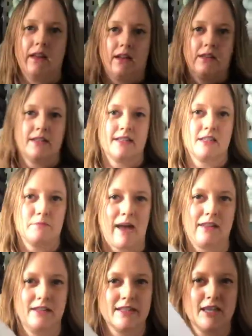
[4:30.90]
this is the
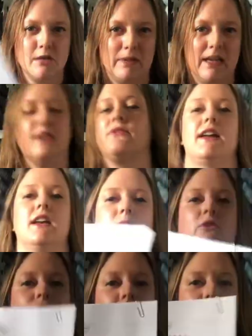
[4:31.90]
pattern that's going to be
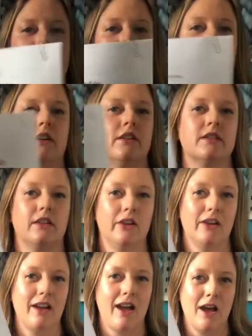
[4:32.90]
available for download.
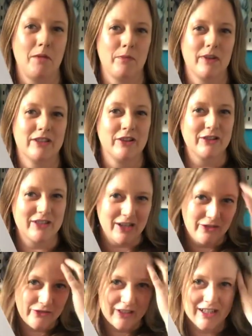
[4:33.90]
So as soon as I've
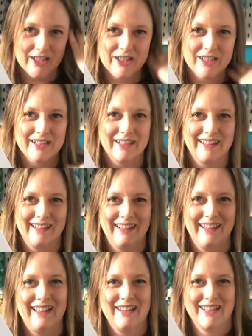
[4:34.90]
finished
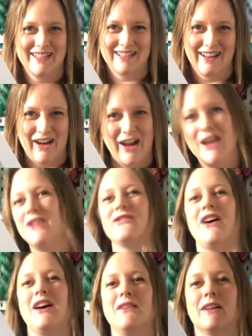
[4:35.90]
this live,
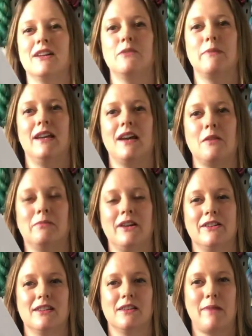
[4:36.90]
I'm going to be
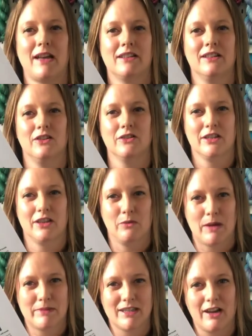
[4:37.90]
uploading the pattern onto the
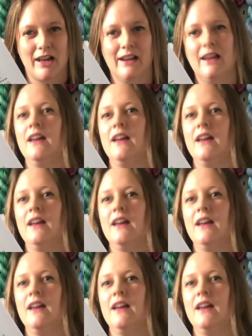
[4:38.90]
website,